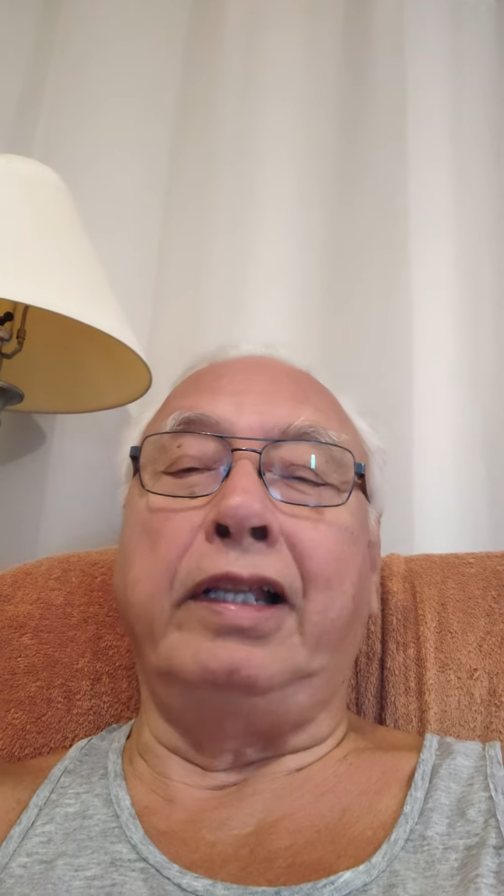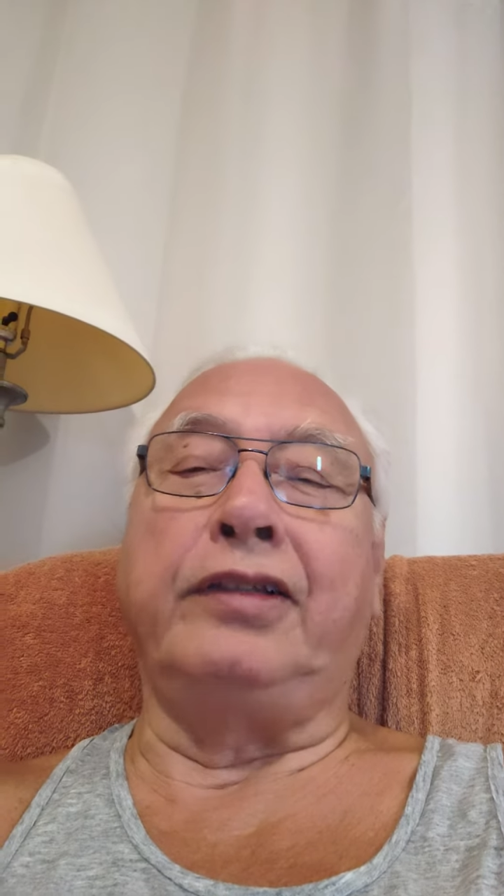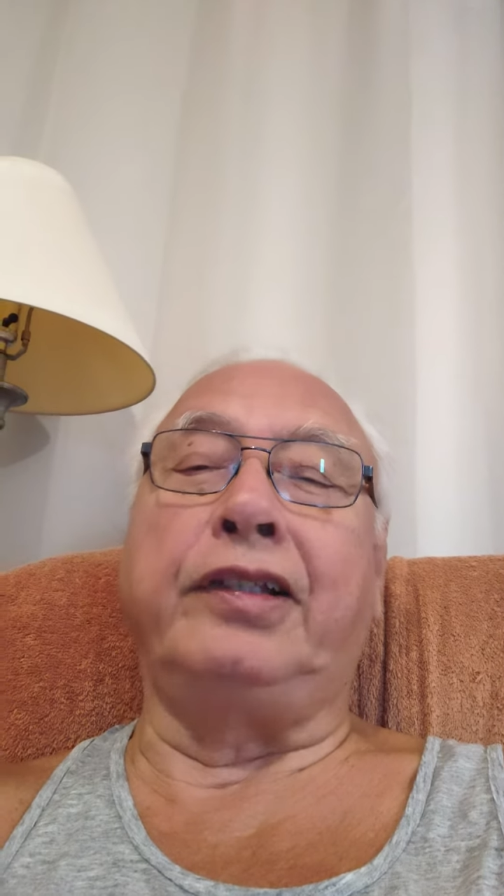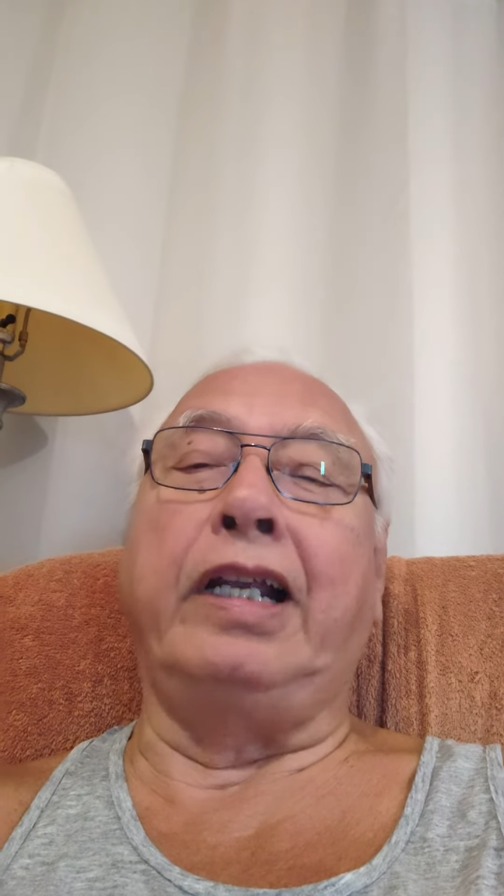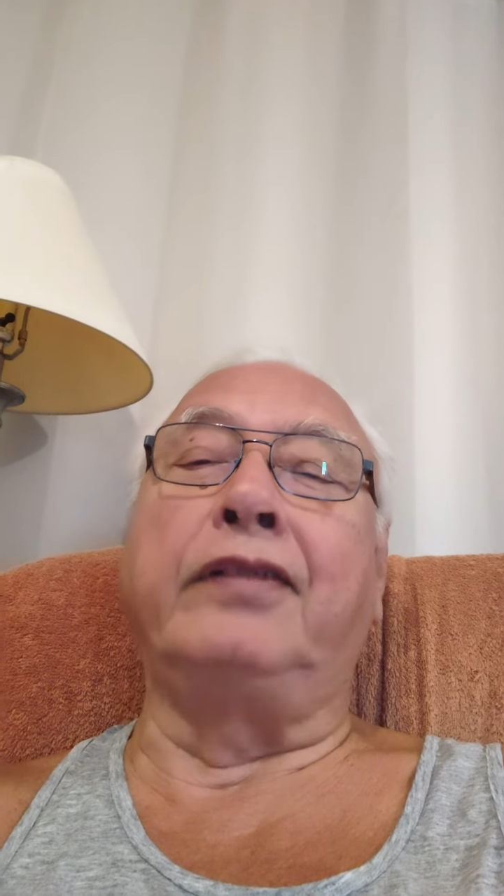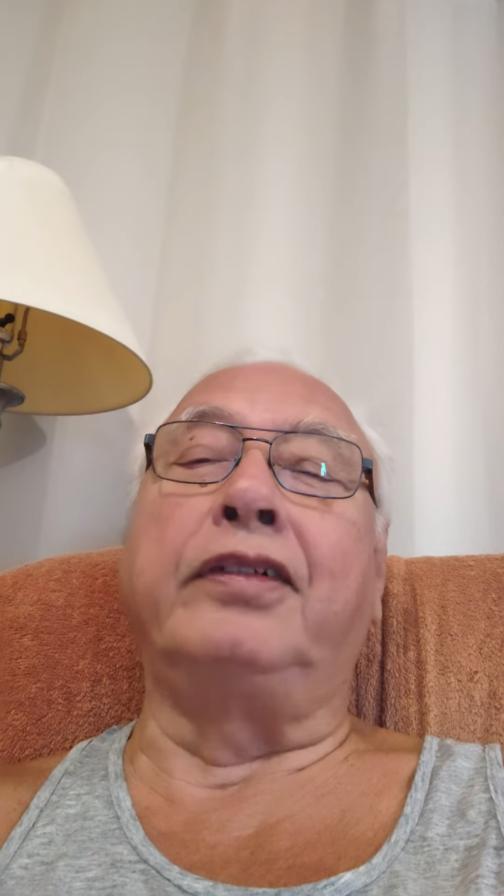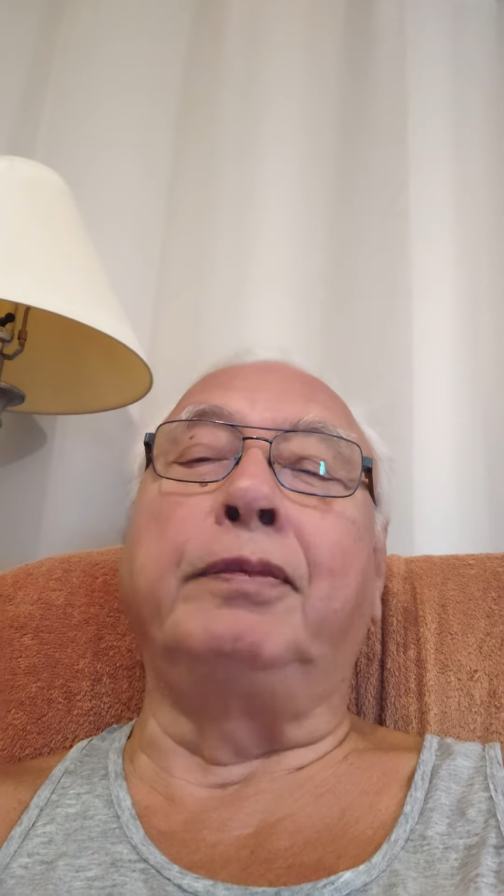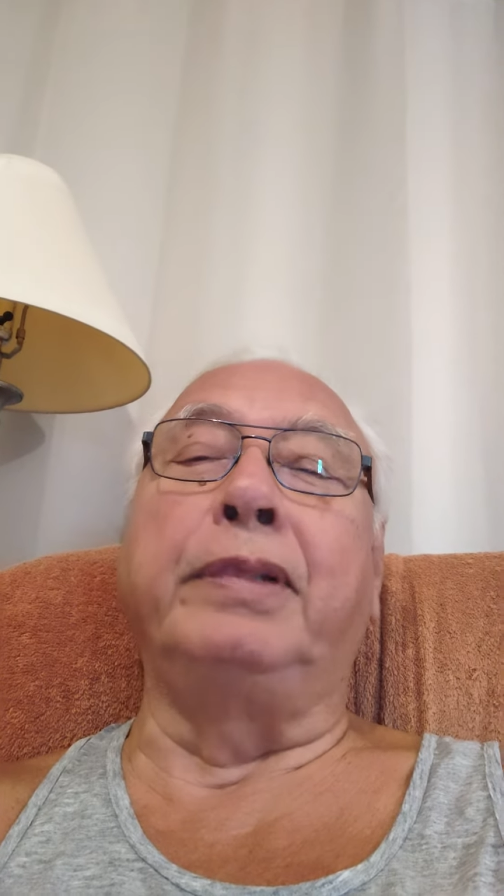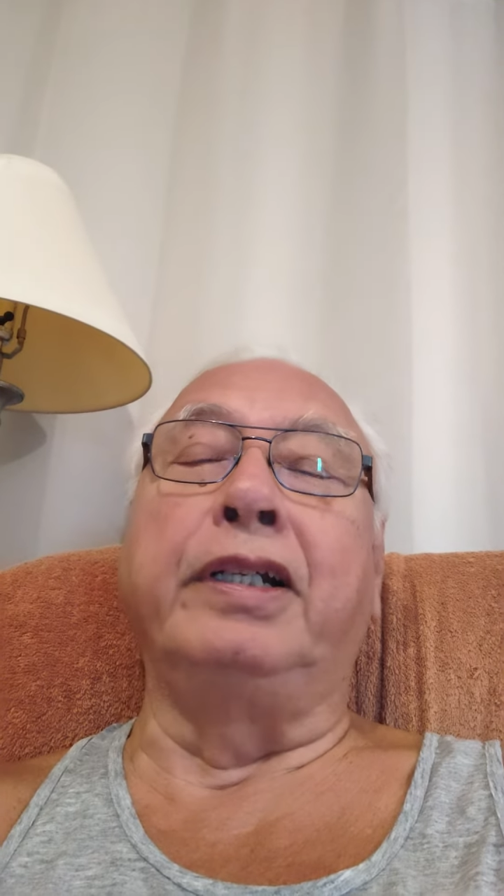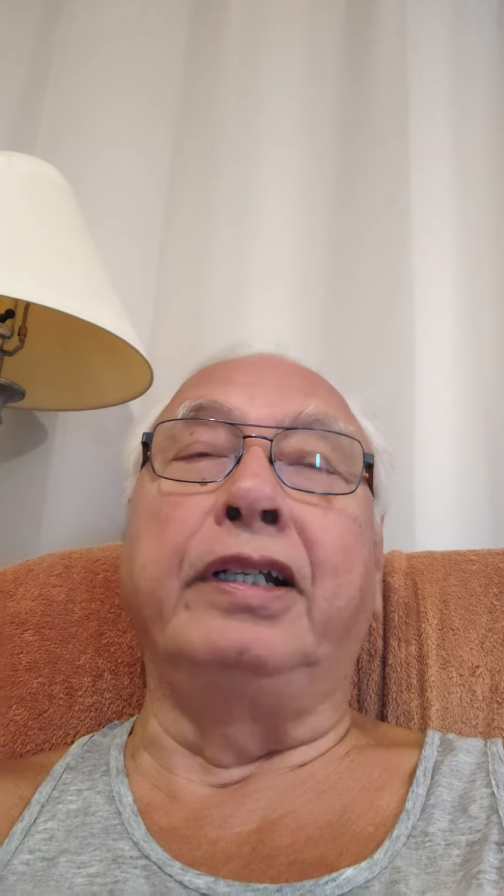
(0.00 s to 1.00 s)
that's
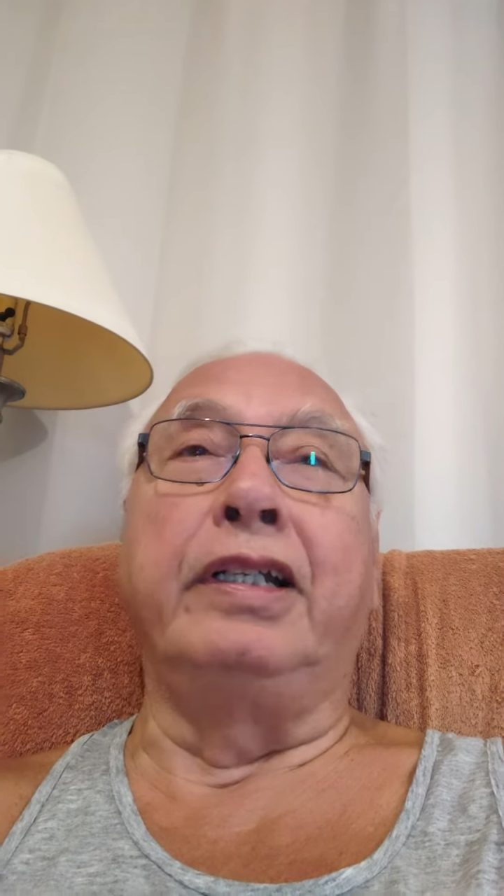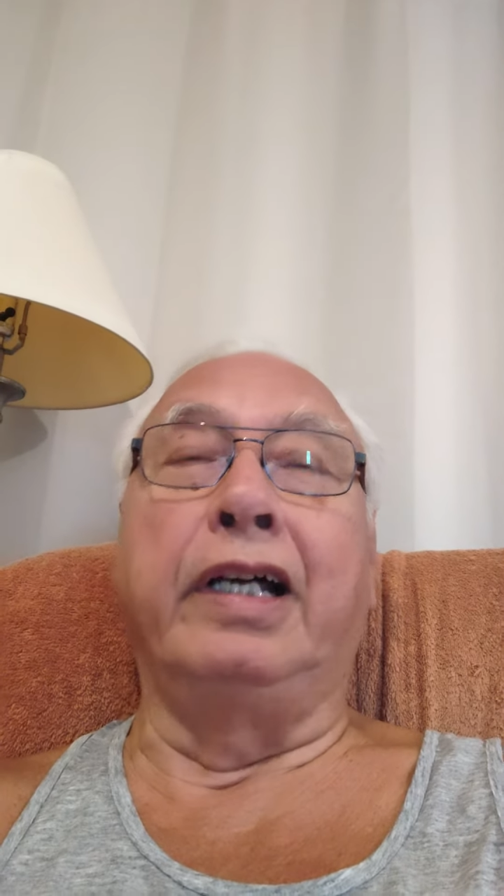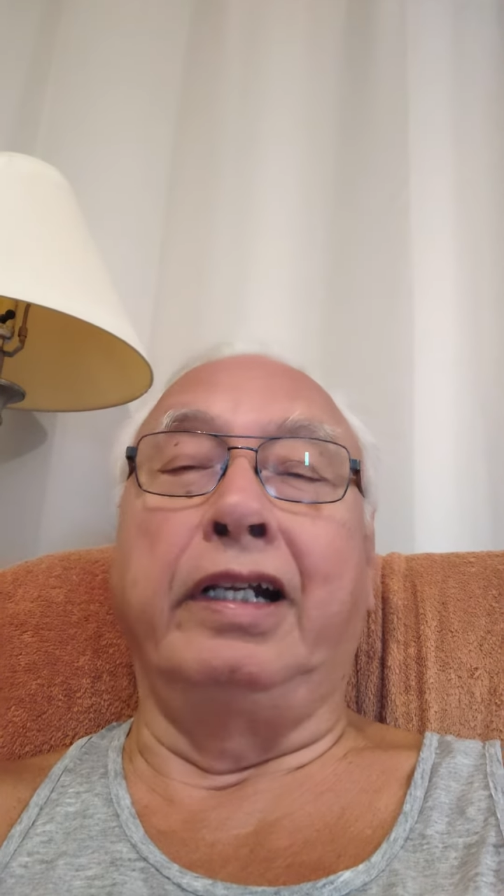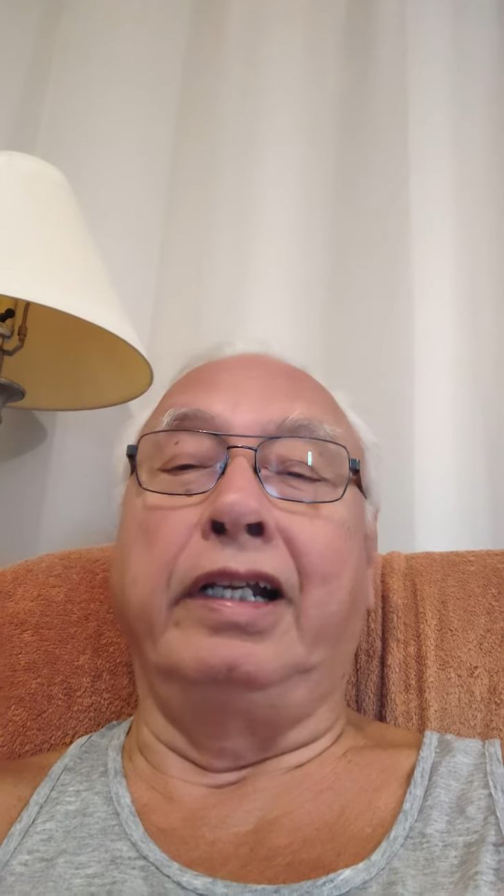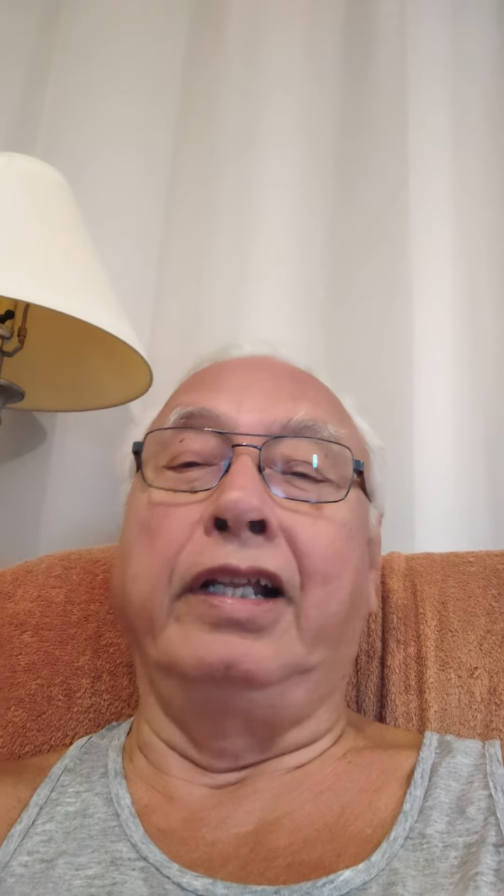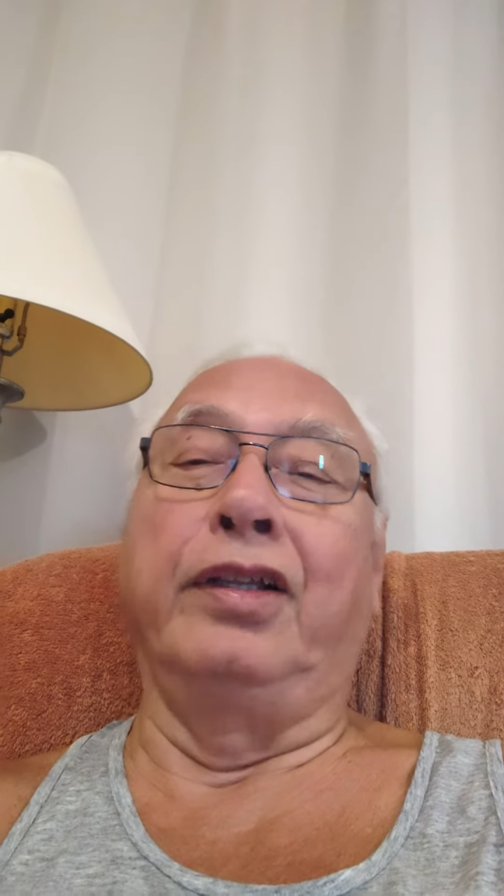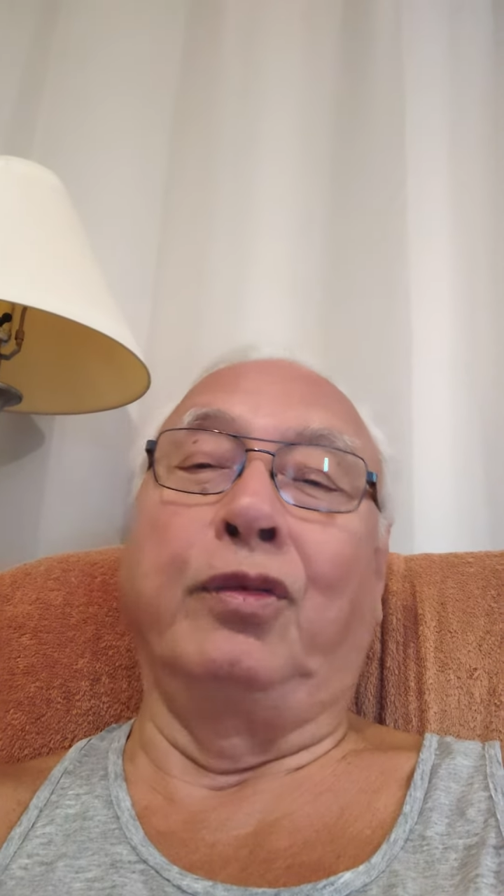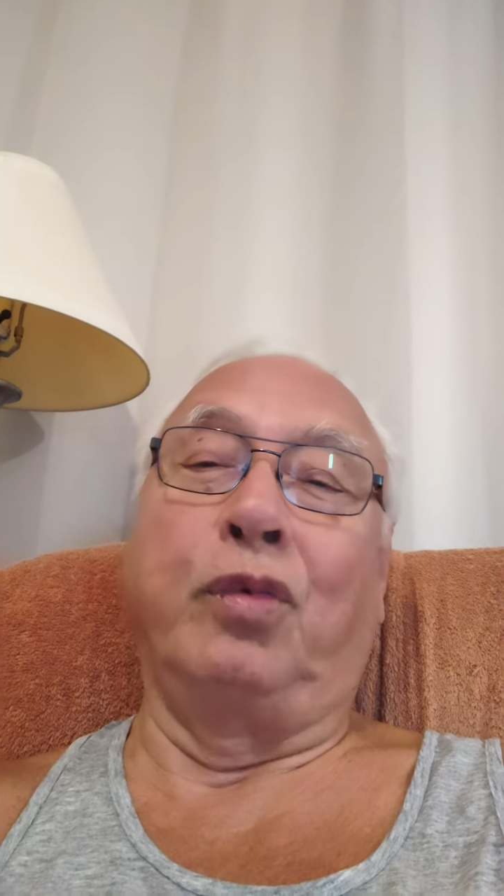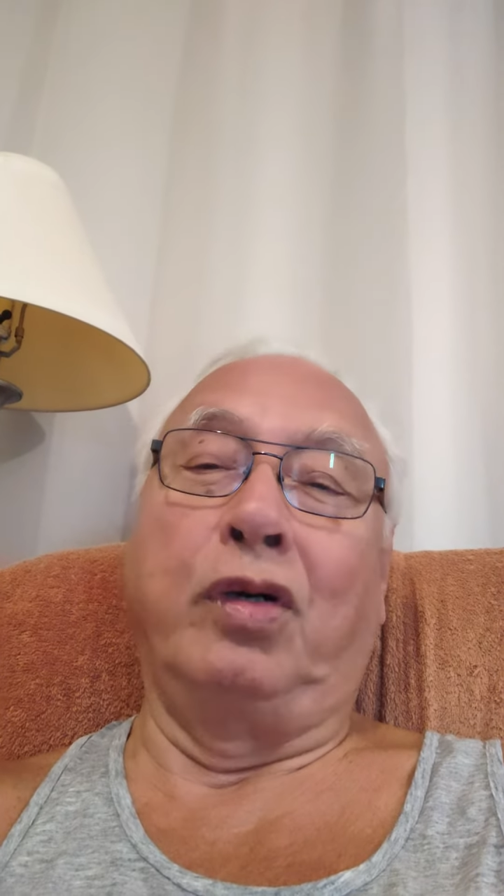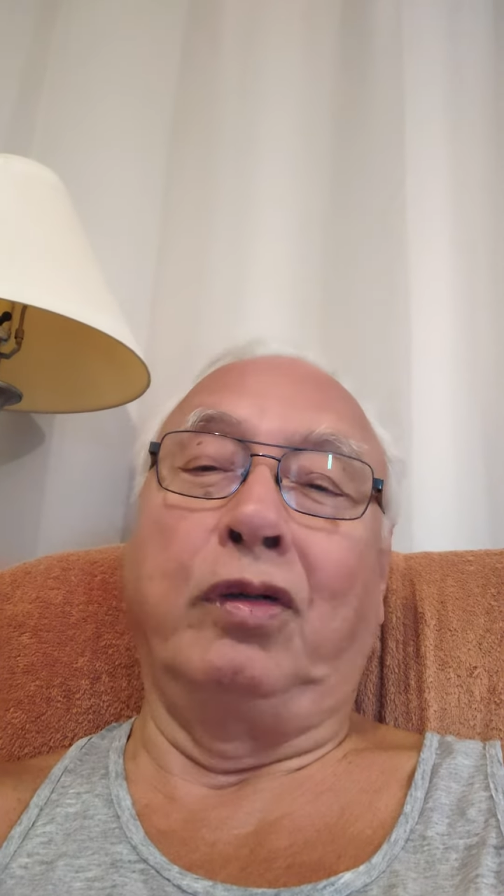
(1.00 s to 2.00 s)
ever been done in
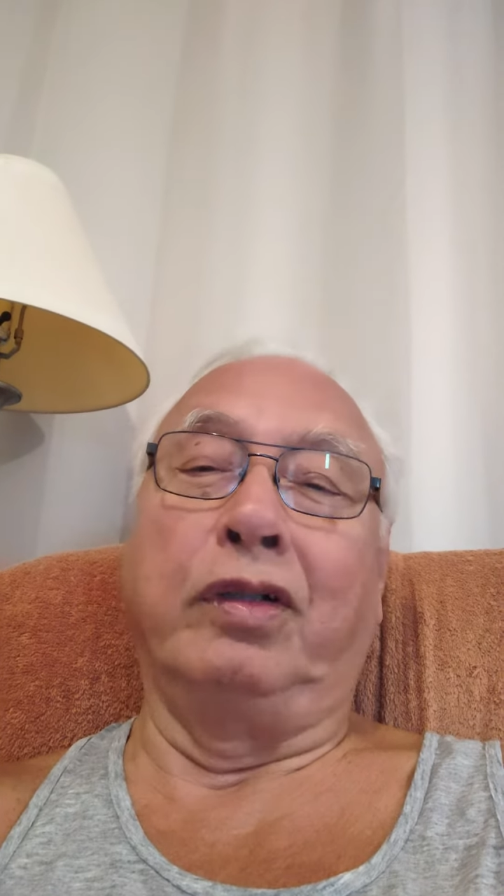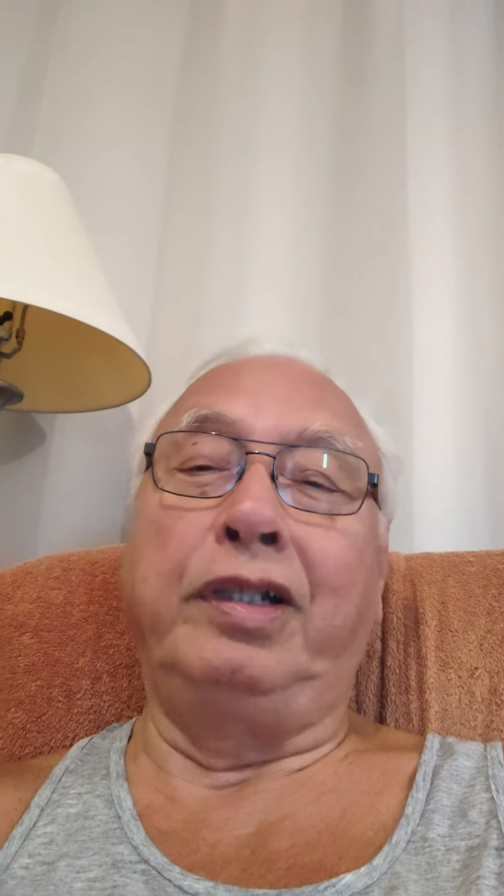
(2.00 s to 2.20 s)
the world?